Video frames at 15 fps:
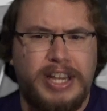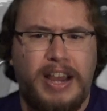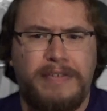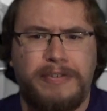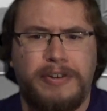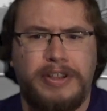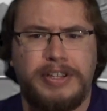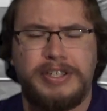
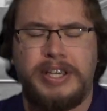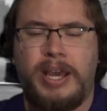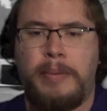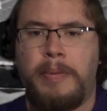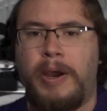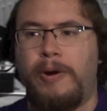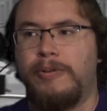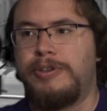after this
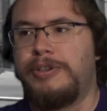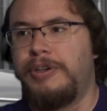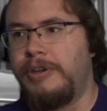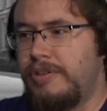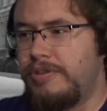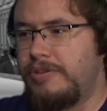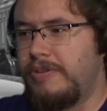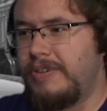came out.
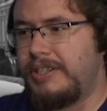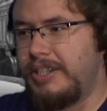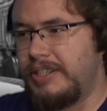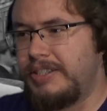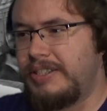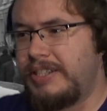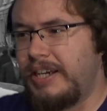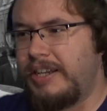So it
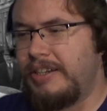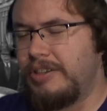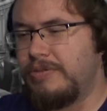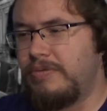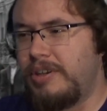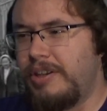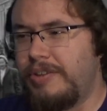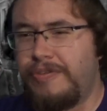does stand as
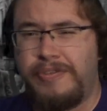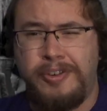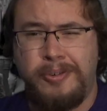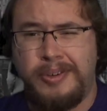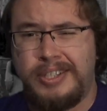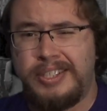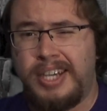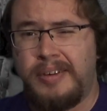one of the
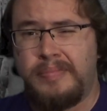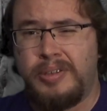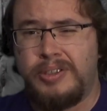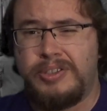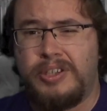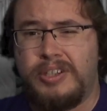few examples